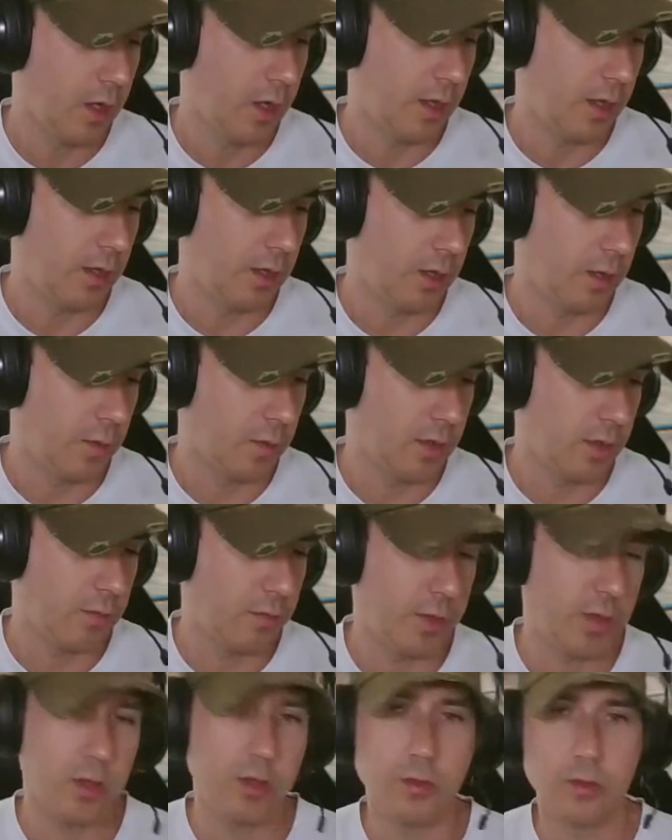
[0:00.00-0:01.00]
Lower
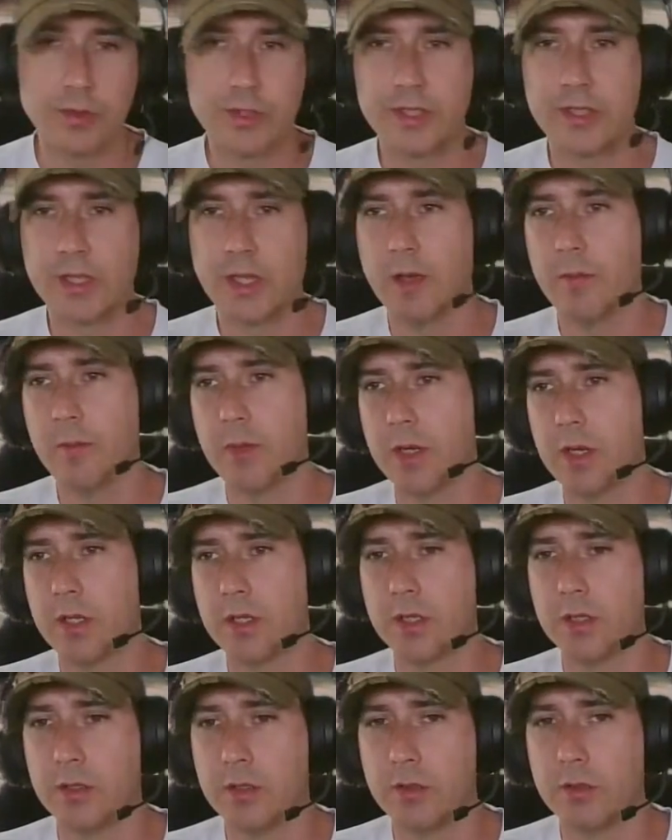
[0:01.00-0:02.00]
bow stamina
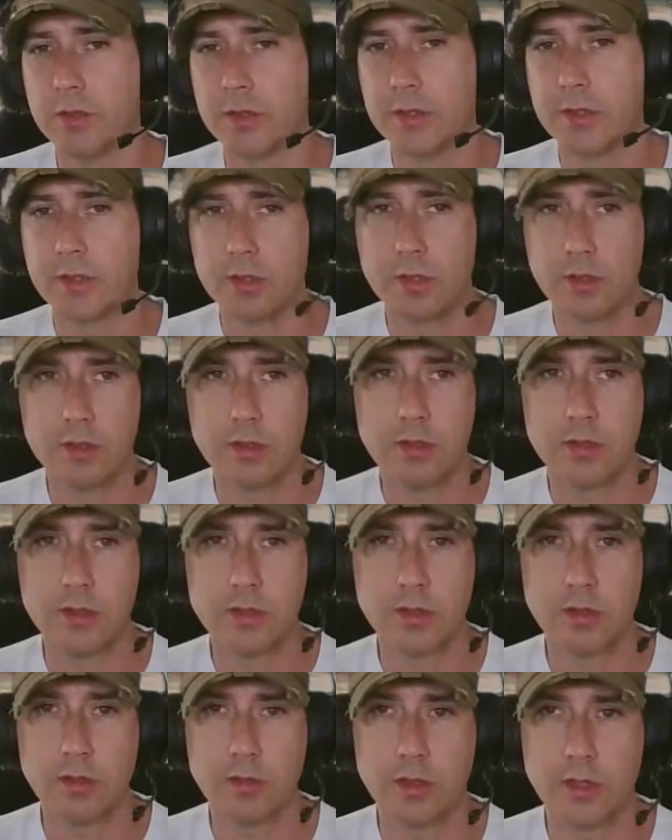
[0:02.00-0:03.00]
use.
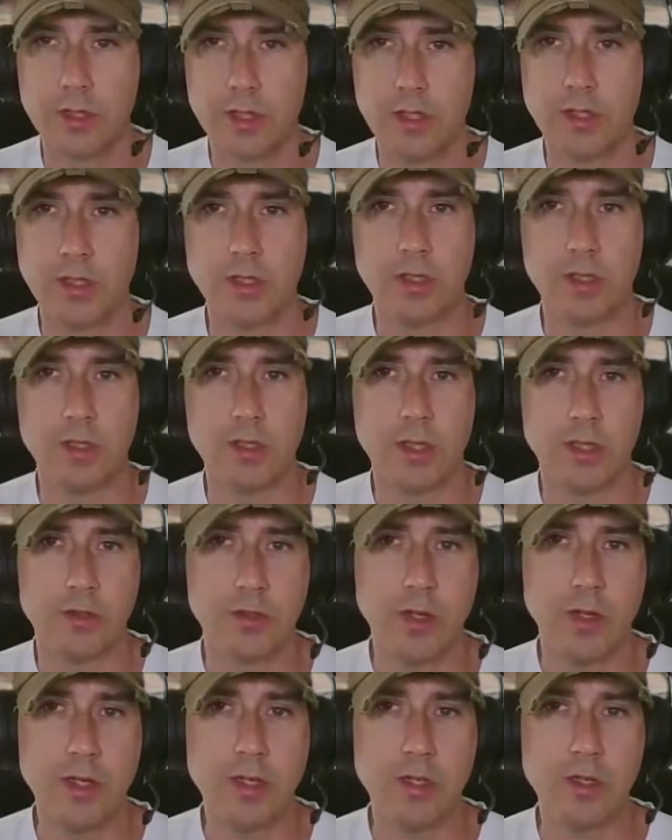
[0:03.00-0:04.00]
So again, they
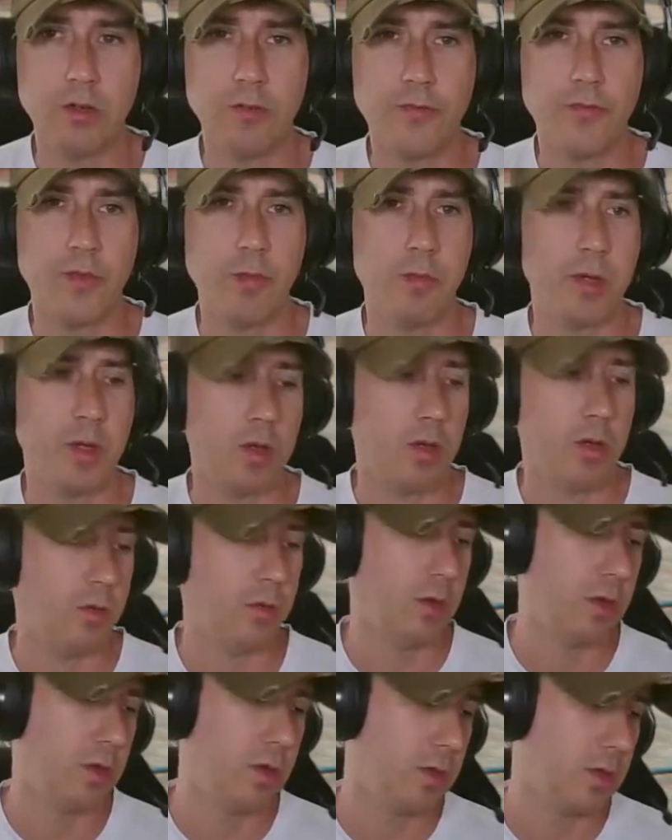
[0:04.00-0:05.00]
tried to nerf the
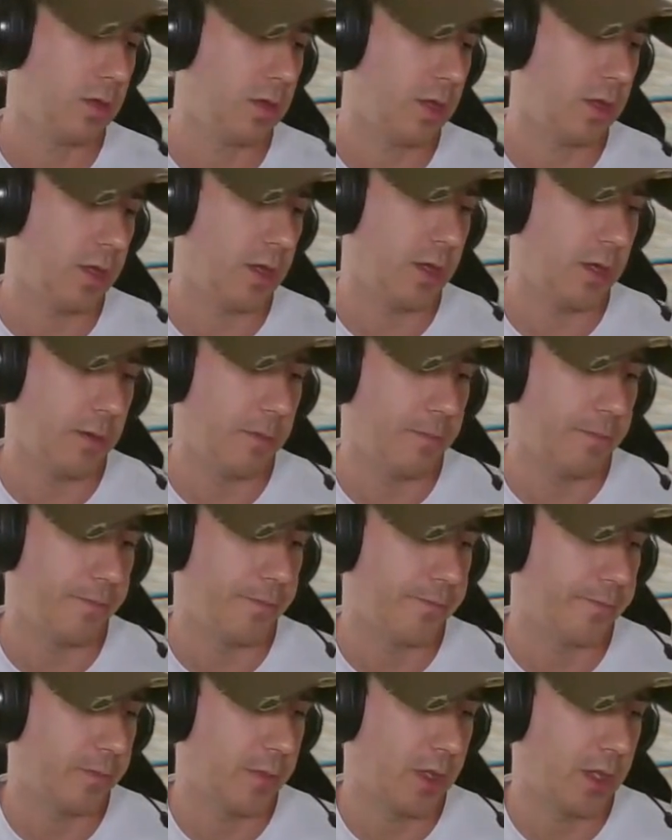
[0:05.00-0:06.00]
bow, and
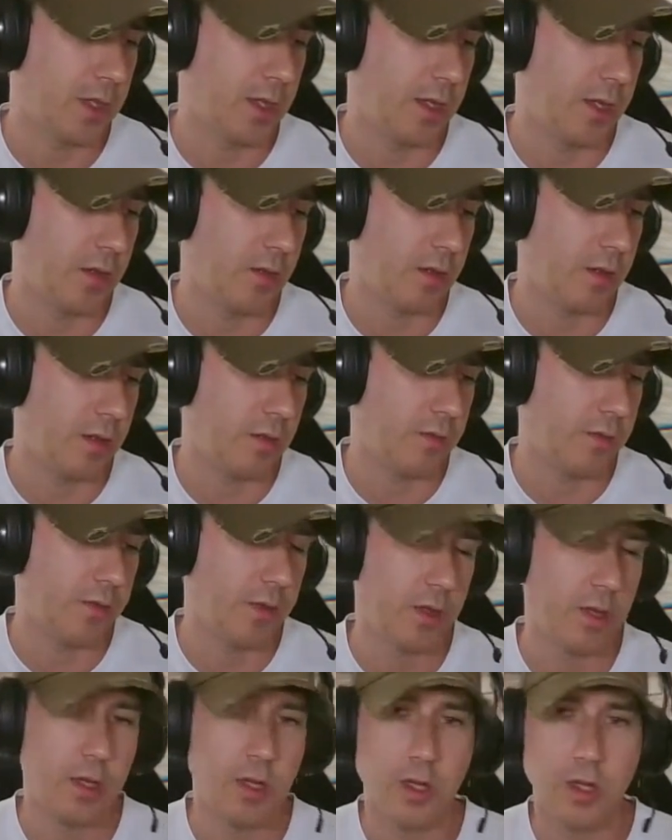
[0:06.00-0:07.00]
now they've
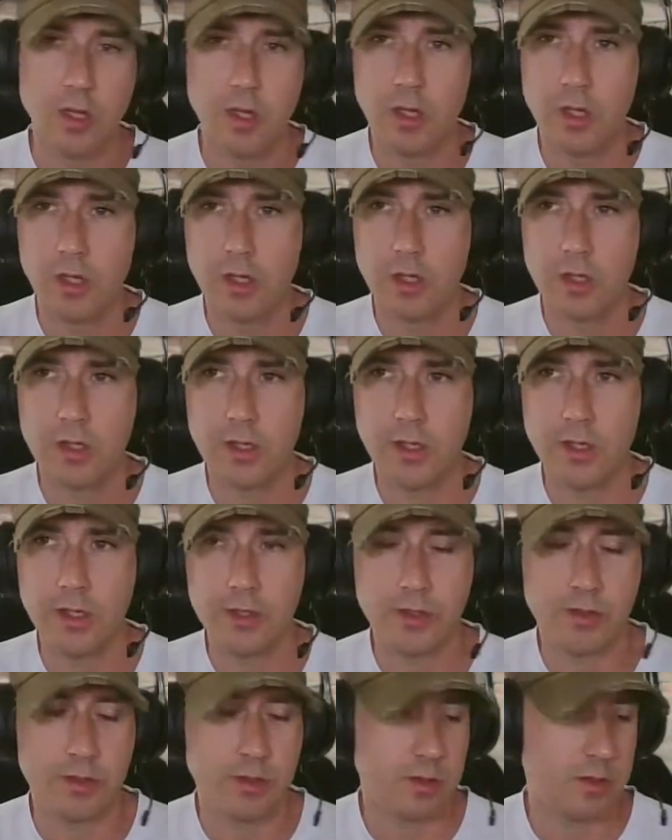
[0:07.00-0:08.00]
kind
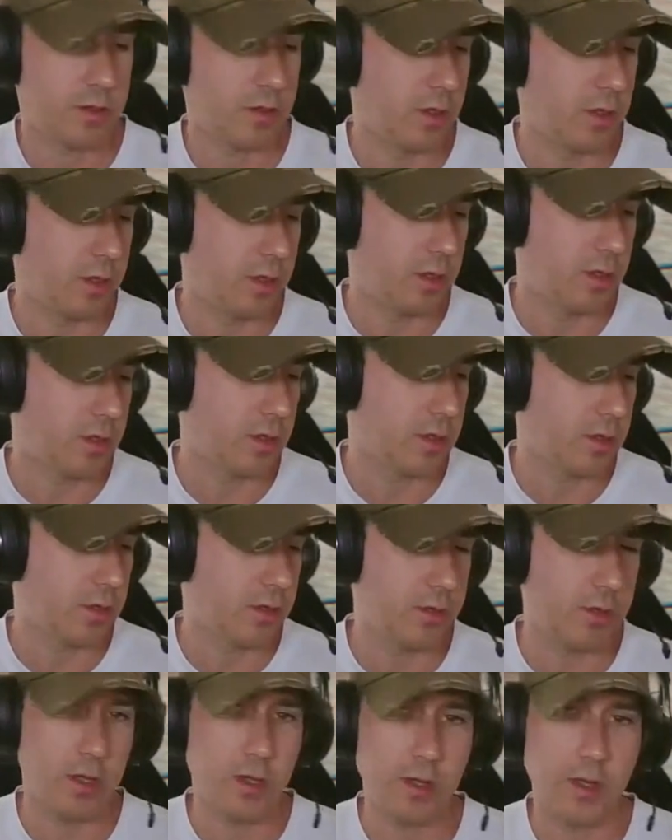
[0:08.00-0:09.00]
of
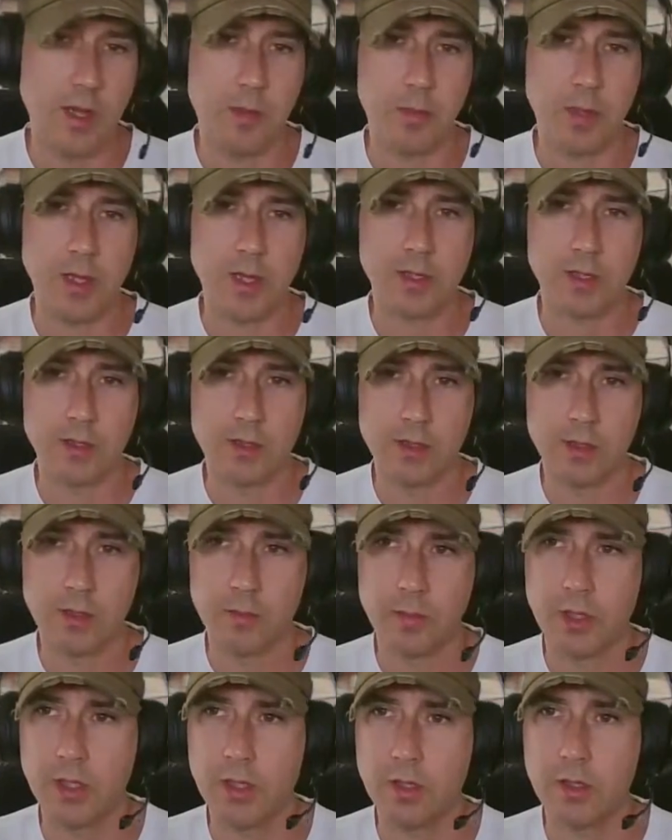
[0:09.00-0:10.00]
drawn that back a little
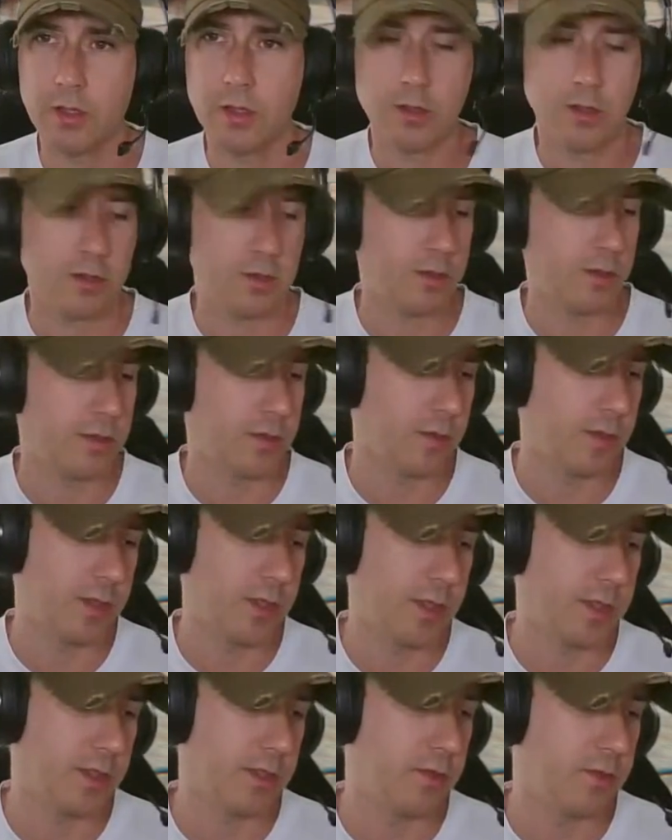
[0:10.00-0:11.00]
bit, so it
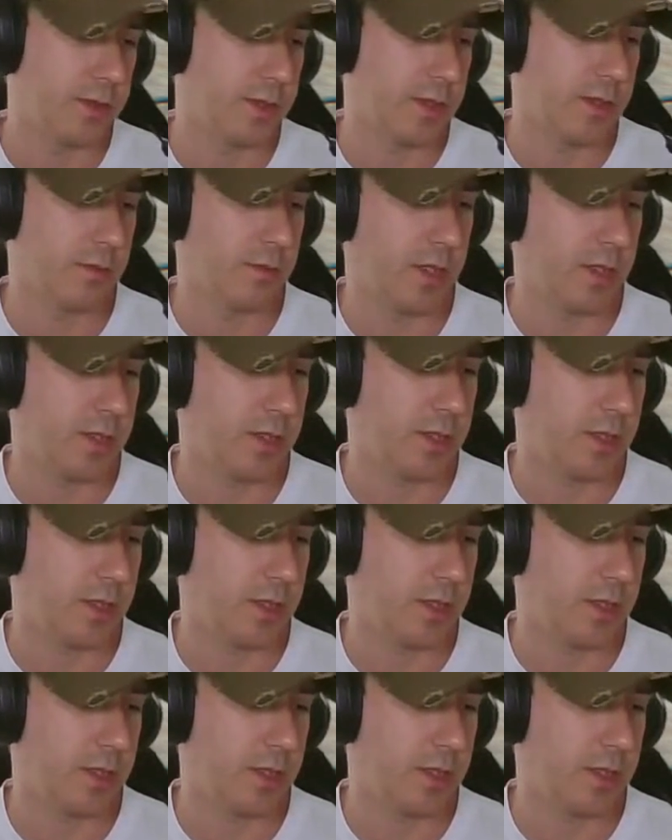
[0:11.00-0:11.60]
doesn't use as much